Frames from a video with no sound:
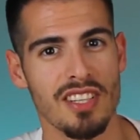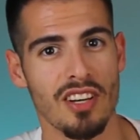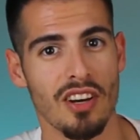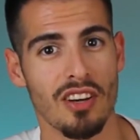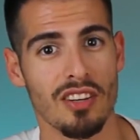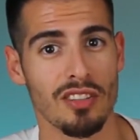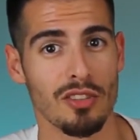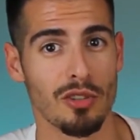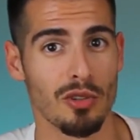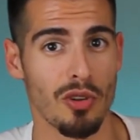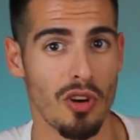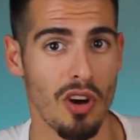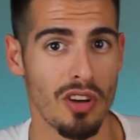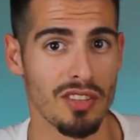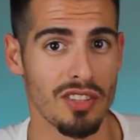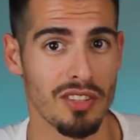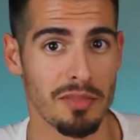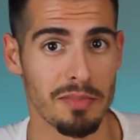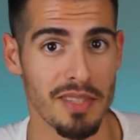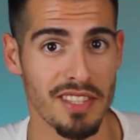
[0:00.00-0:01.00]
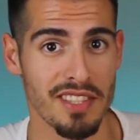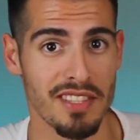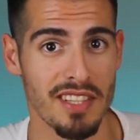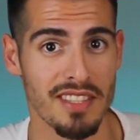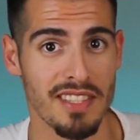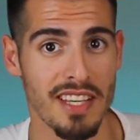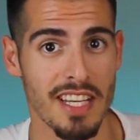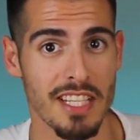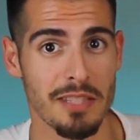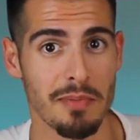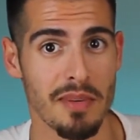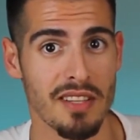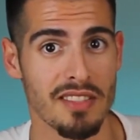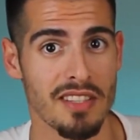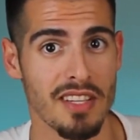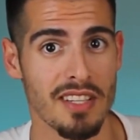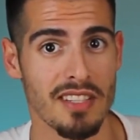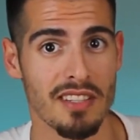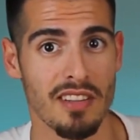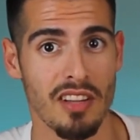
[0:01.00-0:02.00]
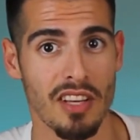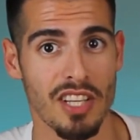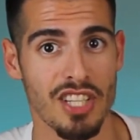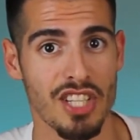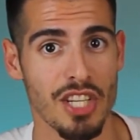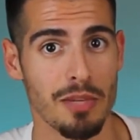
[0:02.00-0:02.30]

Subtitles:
on your other business expenses like